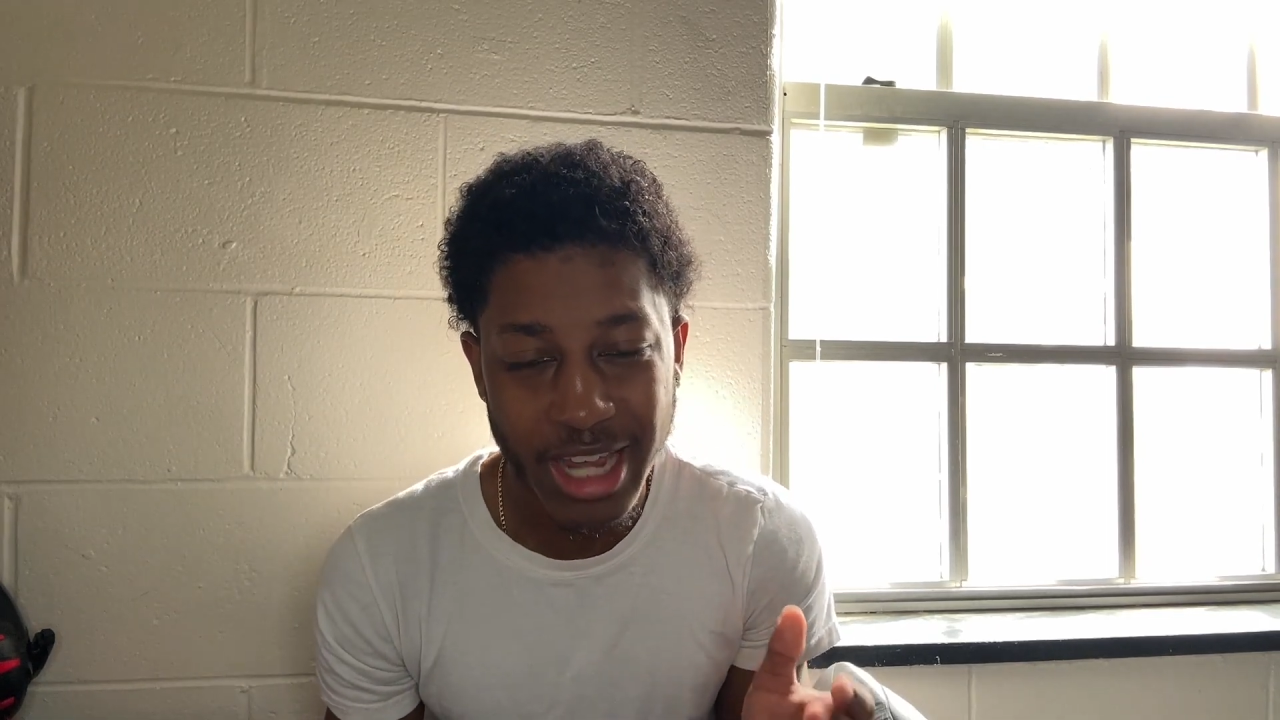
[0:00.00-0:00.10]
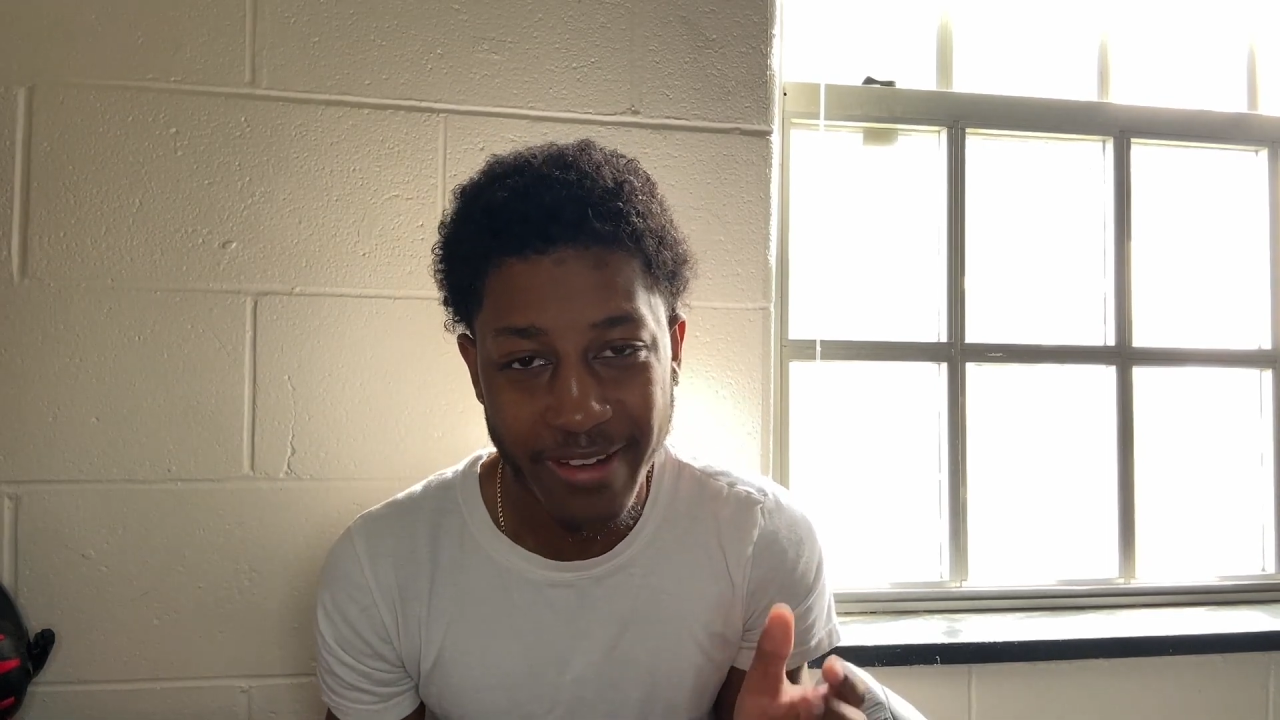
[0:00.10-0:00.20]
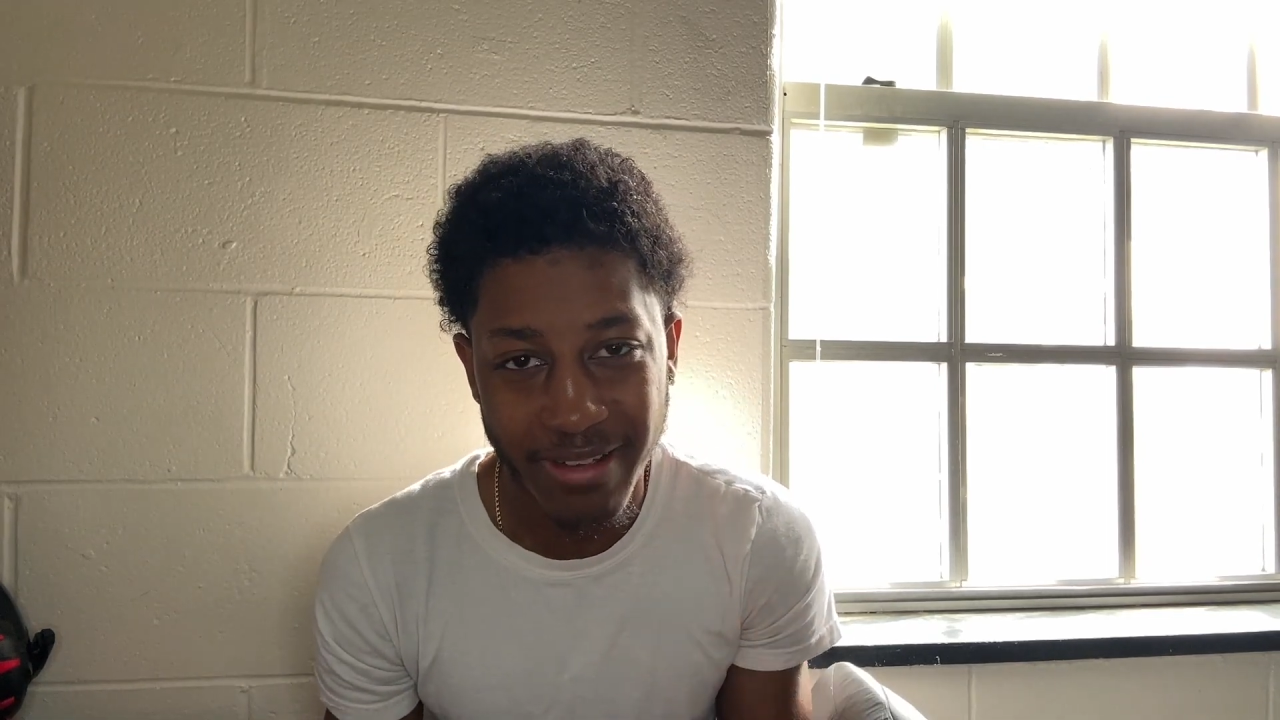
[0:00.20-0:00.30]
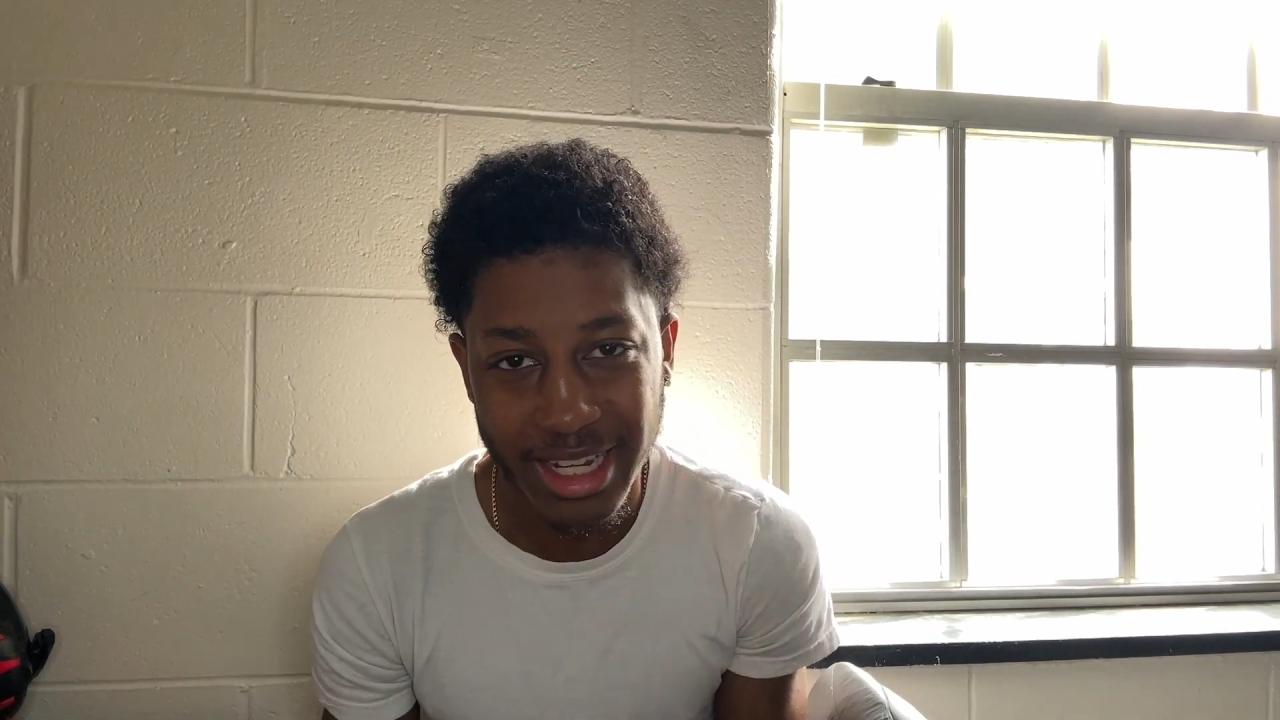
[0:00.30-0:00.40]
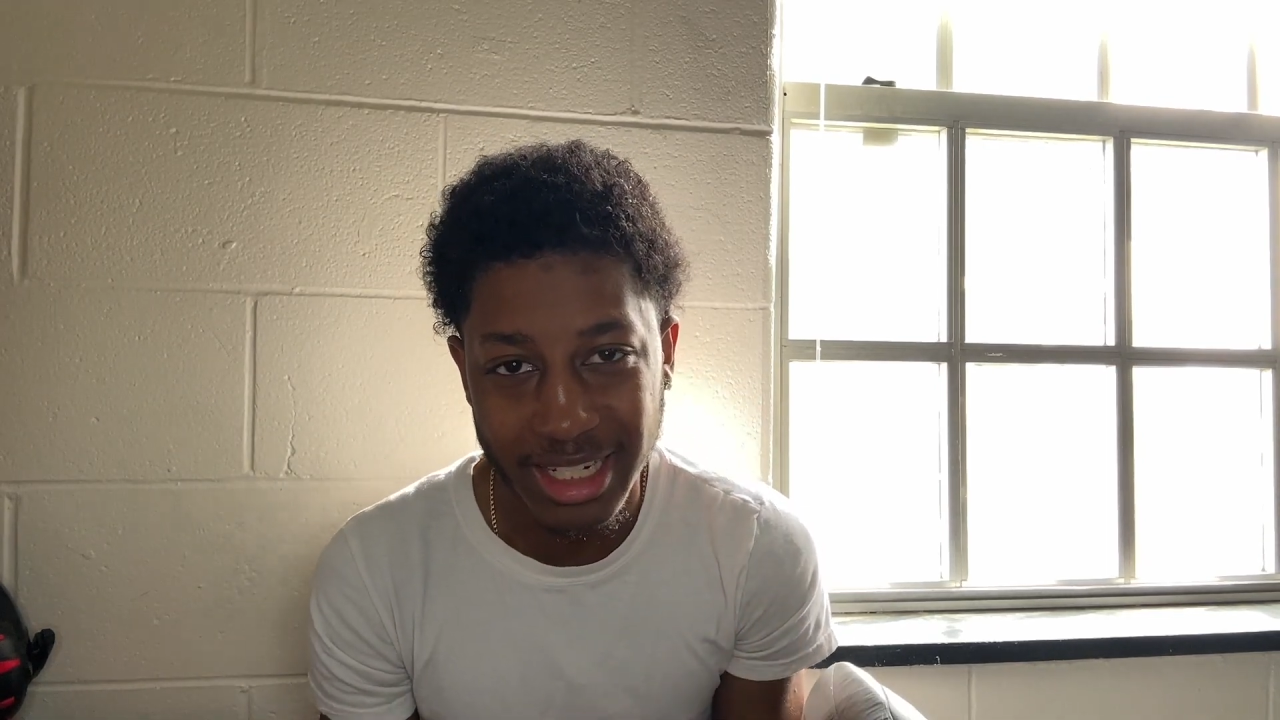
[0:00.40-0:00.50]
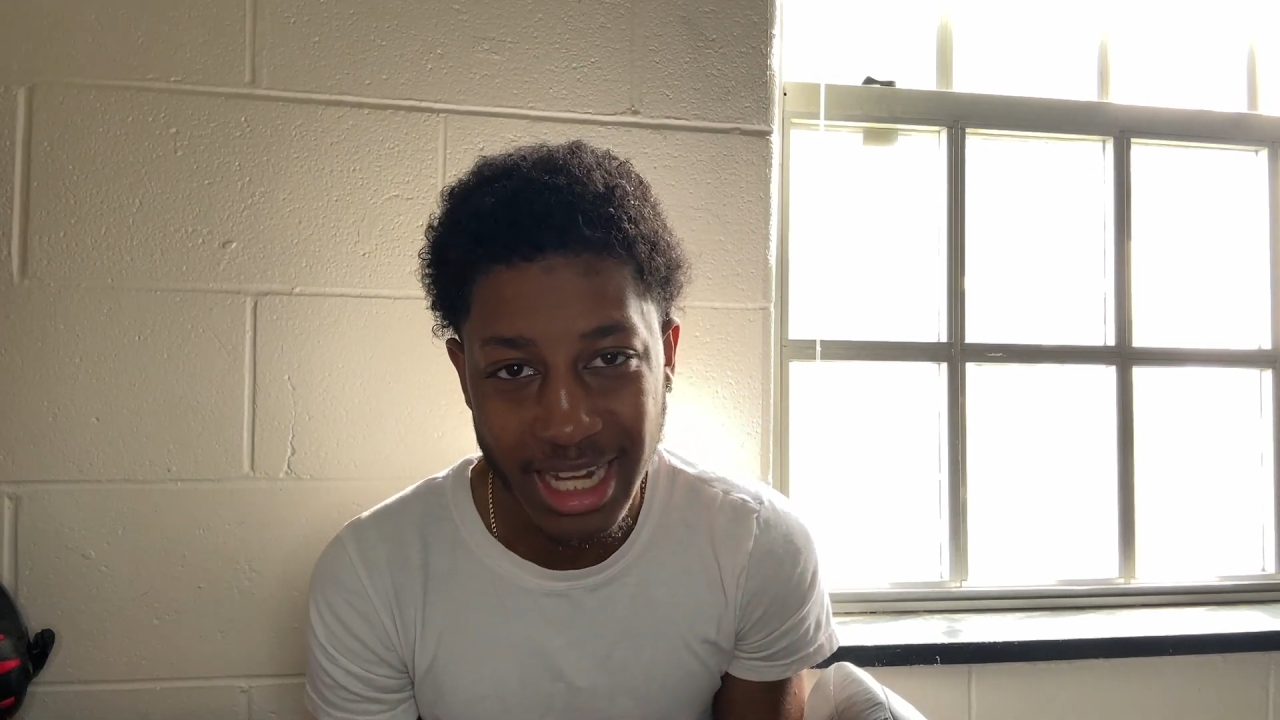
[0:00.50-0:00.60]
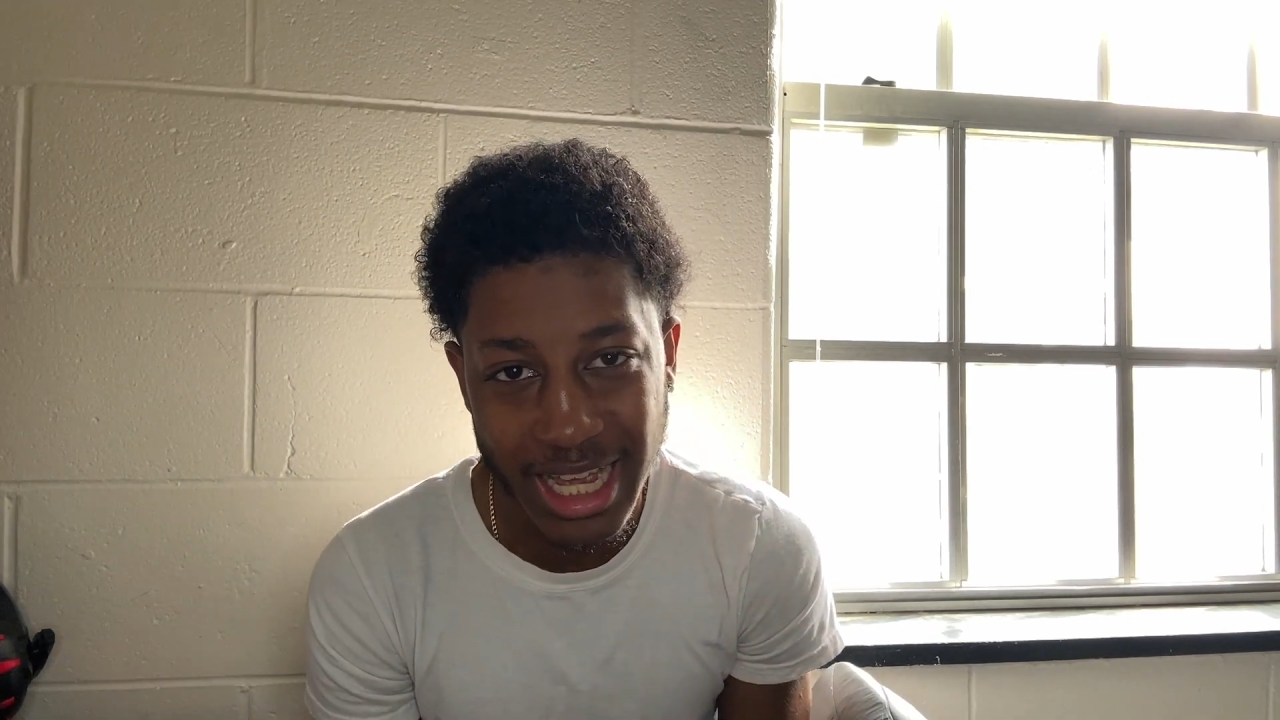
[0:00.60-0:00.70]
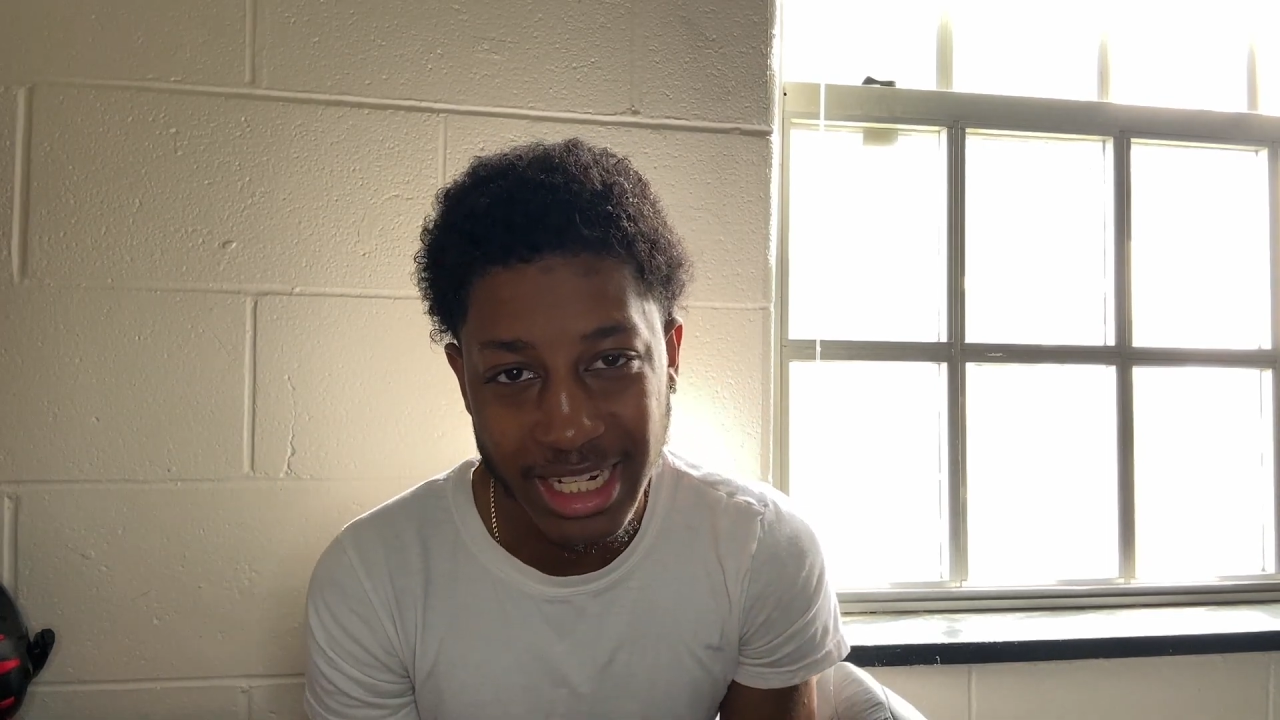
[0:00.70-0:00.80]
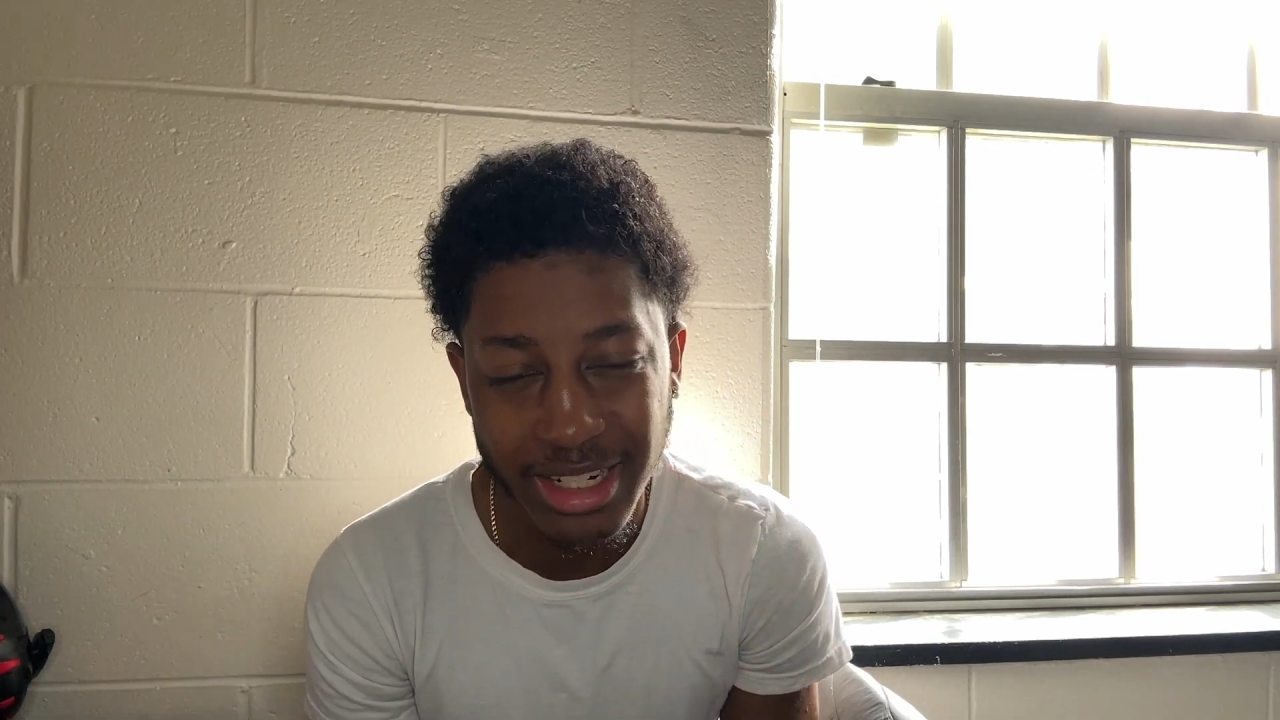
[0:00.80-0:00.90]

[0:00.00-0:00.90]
advanced stats